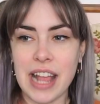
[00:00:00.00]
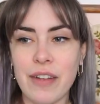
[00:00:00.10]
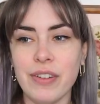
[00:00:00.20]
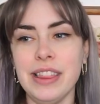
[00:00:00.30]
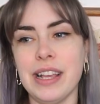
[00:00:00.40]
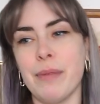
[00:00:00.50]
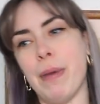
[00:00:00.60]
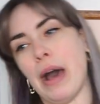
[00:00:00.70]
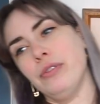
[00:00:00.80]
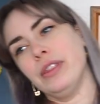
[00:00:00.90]
Everything
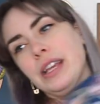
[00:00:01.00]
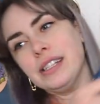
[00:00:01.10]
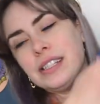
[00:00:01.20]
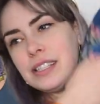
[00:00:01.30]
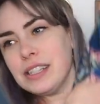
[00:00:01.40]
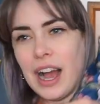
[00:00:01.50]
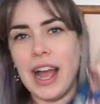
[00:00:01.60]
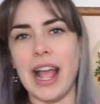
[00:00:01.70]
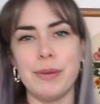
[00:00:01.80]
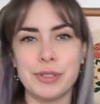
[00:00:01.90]
about this
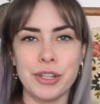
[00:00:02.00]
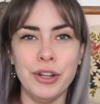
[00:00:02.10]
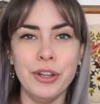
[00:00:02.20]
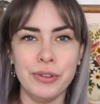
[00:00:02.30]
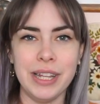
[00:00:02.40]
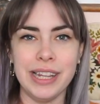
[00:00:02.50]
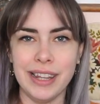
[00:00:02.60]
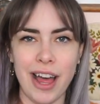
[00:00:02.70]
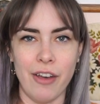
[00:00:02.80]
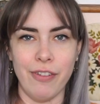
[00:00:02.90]
I absolutely
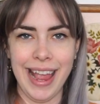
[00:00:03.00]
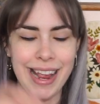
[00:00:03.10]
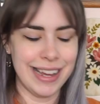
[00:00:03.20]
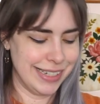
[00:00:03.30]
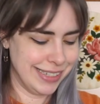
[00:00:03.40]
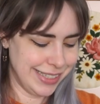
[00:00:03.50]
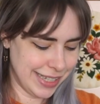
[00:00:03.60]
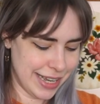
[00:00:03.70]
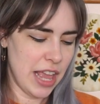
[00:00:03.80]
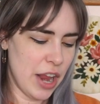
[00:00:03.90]
love. And
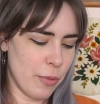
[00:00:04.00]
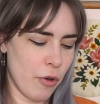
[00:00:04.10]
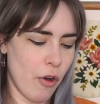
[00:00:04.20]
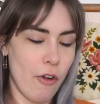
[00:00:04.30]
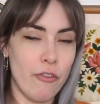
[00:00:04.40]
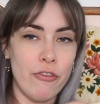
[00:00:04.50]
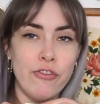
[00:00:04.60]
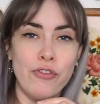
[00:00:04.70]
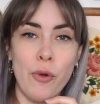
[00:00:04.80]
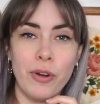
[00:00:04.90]
they were
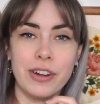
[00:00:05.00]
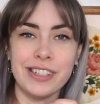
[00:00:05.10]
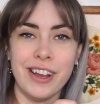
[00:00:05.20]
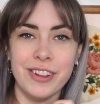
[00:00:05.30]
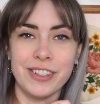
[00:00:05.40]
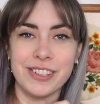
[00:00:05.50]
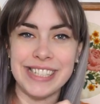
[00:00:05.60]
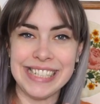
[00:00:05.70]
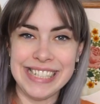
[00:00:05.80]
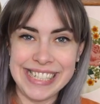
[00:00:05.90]
four
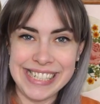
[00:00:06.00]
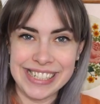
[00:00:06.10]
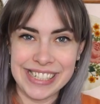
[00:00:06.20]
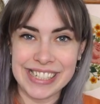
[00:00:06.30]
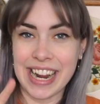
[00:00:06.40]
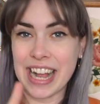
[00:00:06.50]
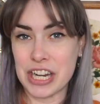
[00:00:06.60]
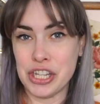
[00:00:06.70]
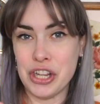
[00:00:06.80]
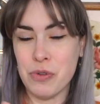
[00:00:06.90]
dollars each, and I
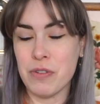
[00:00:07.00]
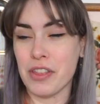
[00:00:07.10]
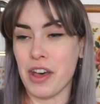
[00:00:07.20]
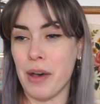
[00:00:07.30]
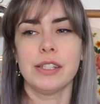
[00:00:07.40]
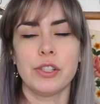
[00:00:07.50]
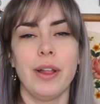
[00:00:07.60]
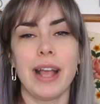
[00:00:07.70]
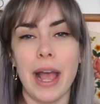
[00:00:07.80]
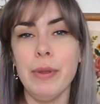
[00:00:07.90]
got two of them. So
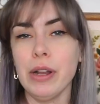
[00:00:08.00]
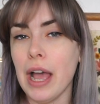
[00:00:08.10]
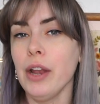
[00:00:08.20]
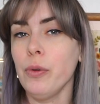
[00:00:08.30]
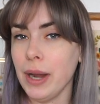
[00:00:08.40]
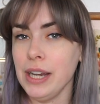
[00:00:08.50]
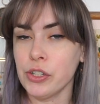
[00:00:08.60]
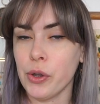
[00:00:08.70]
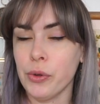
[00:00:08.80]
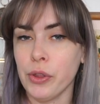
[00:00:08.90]
like, I've been kind of waiting
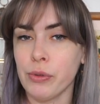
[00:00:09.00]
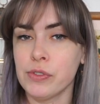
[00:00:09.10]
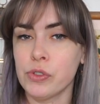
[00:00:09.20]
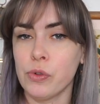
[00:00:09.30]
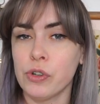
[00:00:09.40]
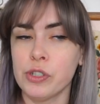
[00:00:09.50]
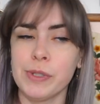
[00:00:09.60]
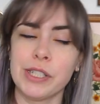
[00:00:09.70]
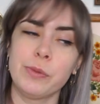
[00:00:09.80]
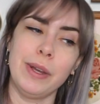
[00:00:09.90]
to go into thrift stores
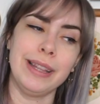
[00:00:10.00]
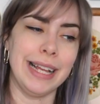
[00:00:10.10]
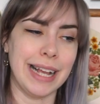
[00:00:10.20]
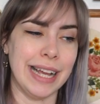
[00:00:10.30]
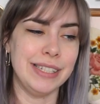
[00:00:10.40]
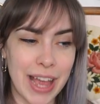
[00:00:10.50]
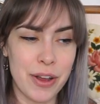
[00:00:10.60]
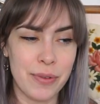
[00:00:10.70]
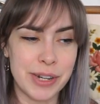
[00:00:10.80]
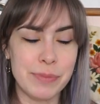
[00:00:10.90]
because one, like, I, I
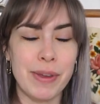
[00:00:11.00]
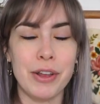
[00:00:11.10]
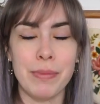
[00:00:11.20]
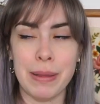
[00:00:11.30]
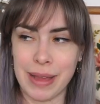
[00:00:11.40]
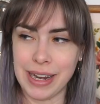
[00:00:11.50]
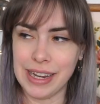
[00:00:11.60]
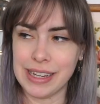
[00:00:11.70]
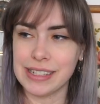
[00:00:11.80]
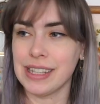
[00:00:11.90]
don't want to spend all my
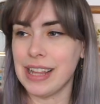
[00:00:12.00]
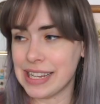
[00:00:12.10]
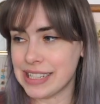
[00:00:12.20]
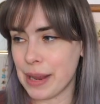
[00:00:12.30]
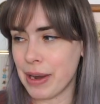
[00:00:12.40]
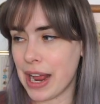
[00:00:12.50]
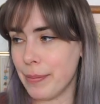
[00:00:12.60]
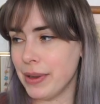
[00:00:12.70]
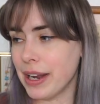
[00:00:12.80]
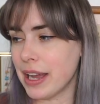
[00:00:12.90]
money because the last time it
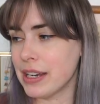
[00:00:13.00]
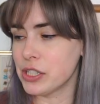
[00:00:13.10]
happened I kind of